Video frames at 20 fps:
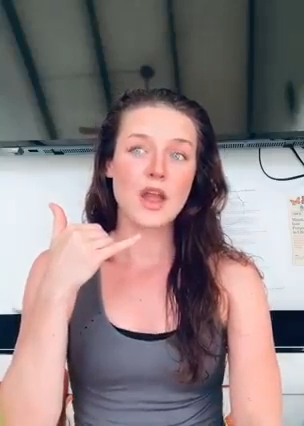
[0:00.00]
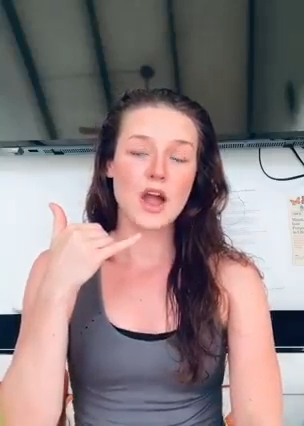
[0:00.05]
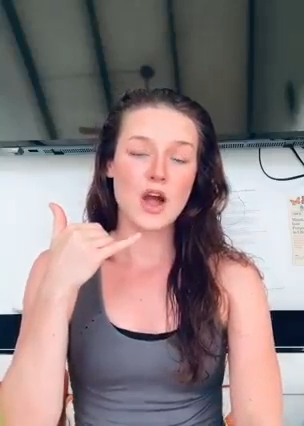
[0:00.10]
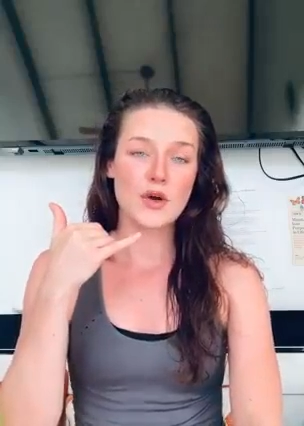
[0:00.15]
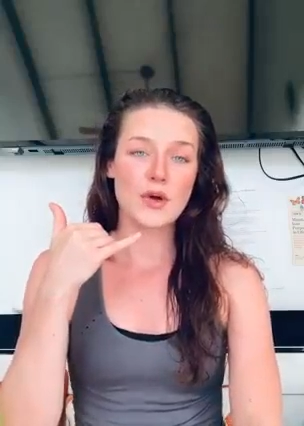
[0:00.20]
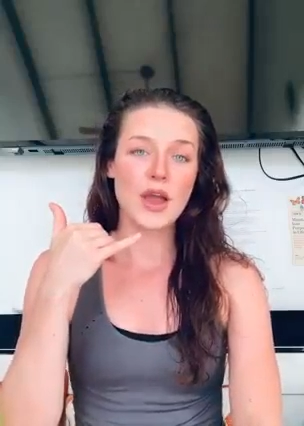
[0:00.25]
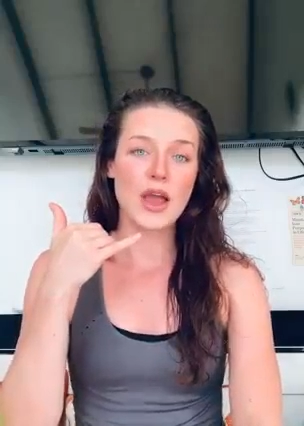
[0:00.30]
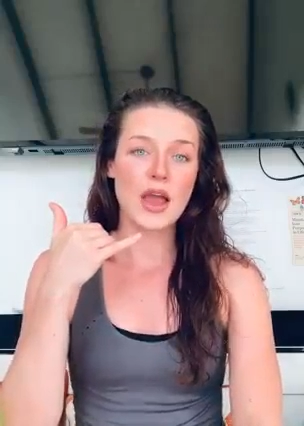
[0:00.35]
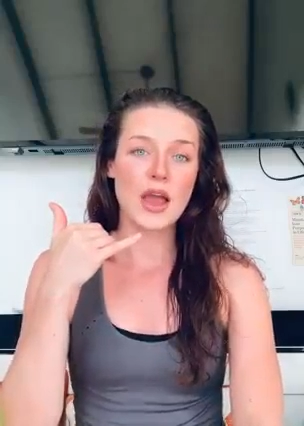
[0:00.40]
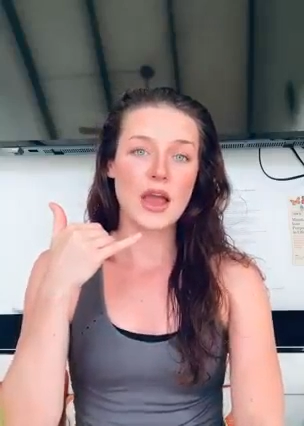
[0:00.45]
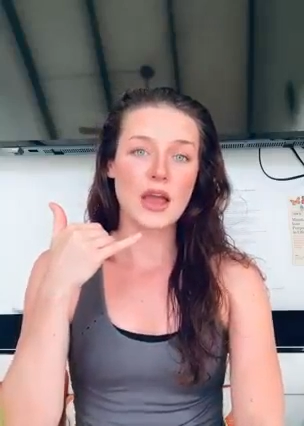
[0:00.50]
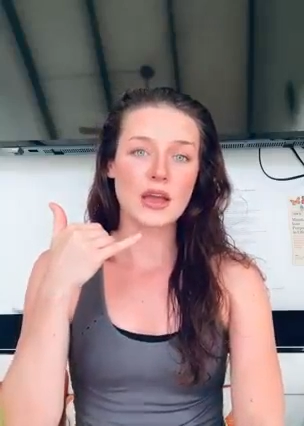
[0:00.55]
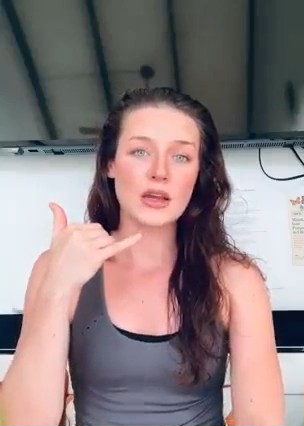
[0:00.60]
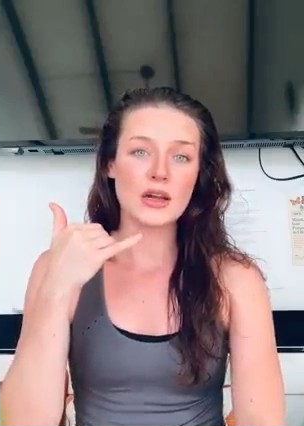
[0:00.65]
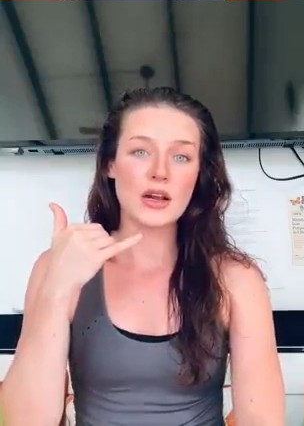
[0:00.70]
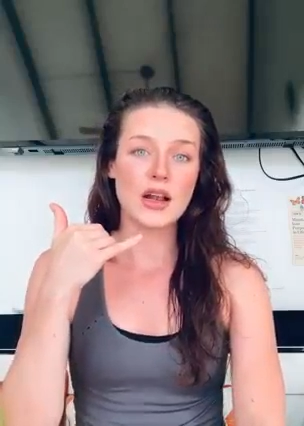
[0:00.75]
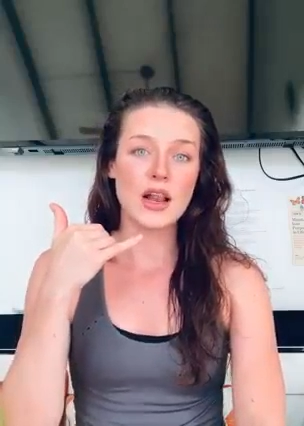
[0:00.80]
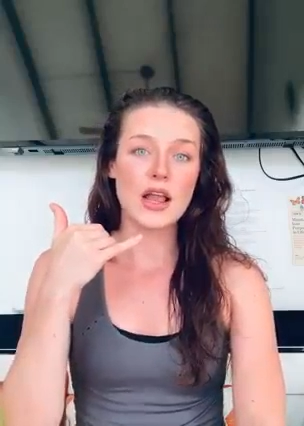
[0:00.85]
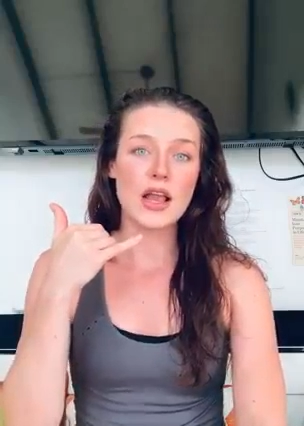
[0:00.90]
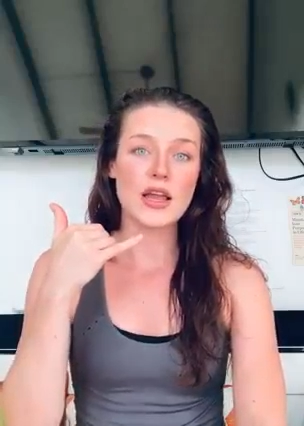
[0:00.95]
Okay,
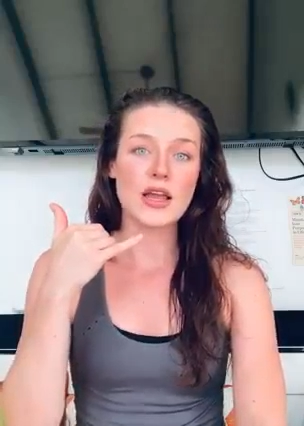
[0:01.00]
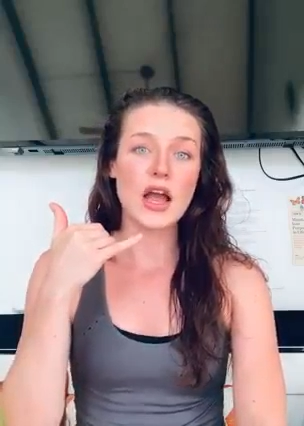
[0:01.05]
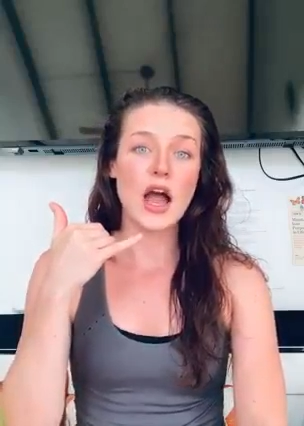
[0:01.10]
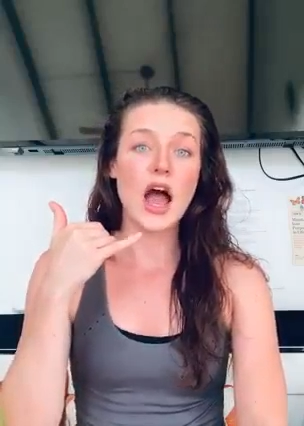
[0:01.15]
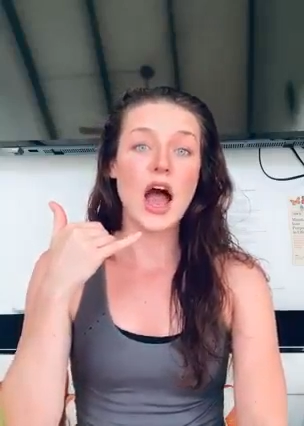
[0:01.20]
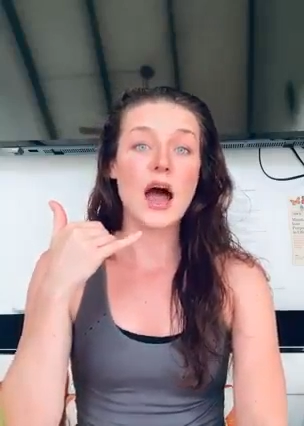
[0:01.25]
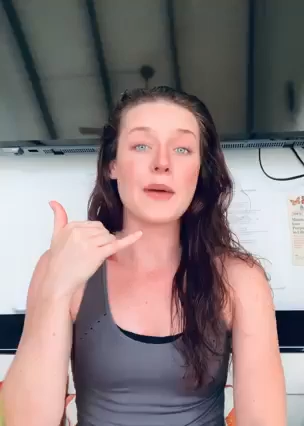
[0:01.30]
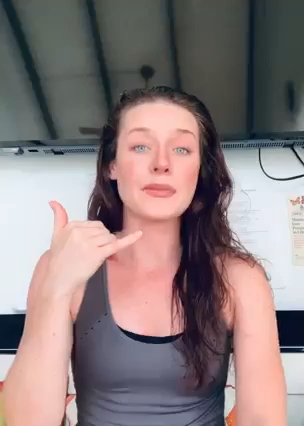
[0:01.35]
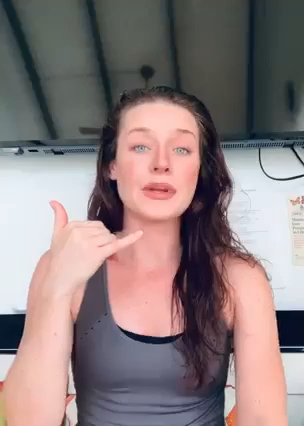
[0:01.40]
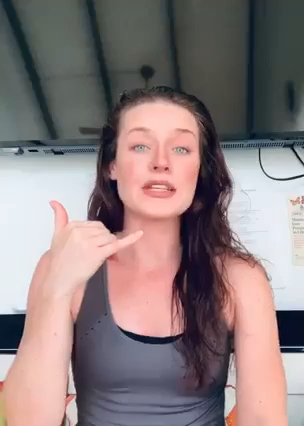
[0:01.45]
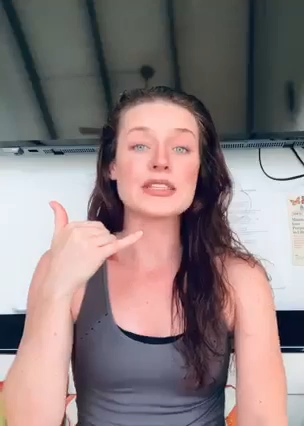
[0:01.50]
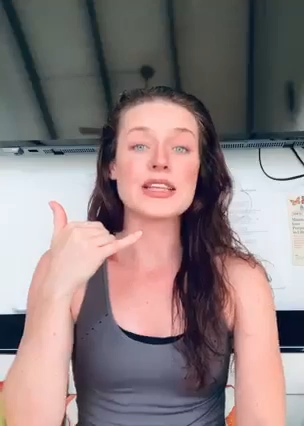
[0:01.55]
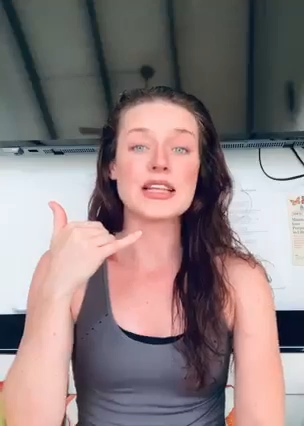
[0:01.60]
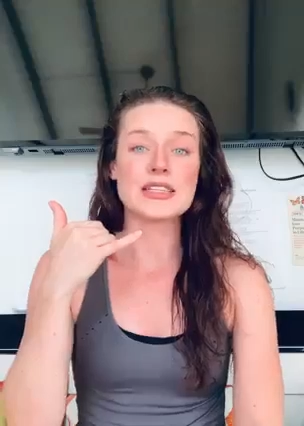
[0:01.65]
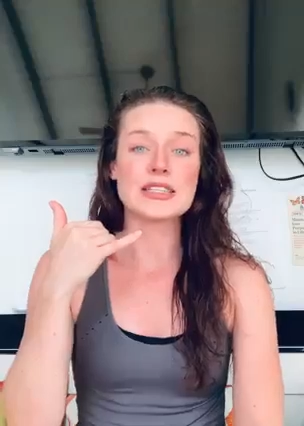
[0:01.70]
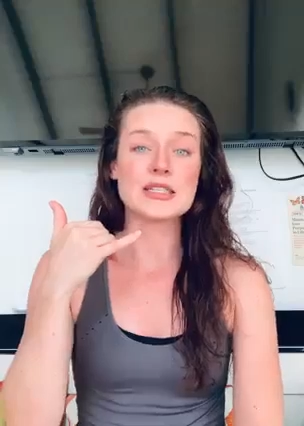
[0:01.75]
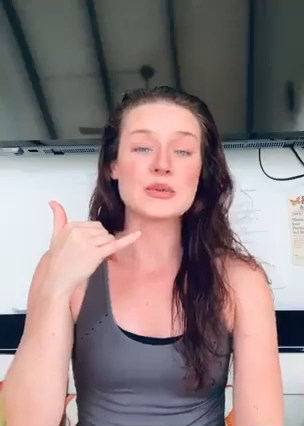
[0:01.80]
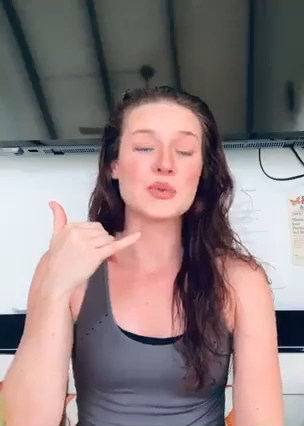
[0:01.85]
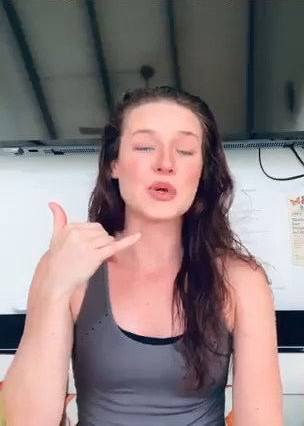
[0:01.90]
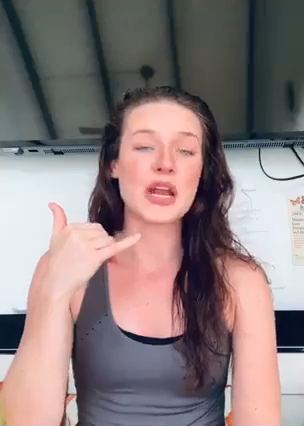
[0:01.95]
I'm gonna
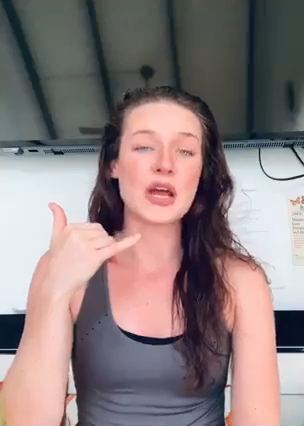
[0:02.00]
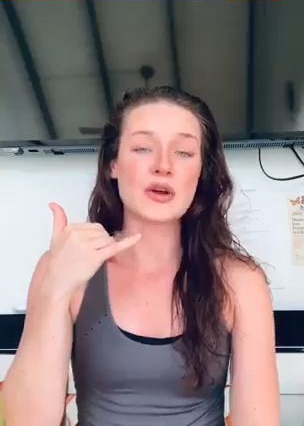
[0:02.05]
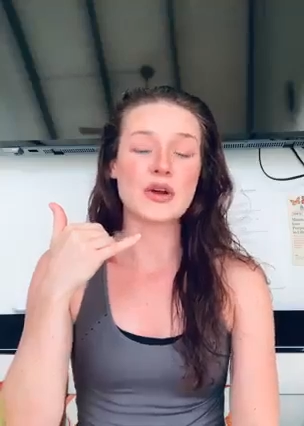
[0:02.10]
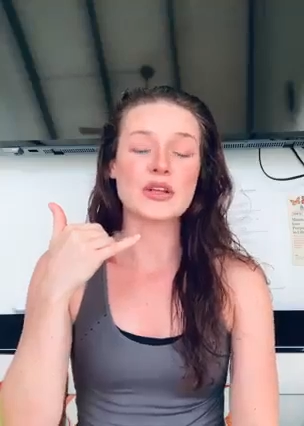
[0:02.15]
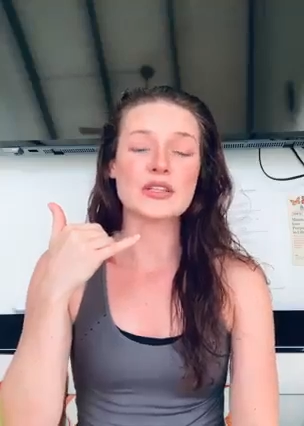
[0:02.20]
send someone out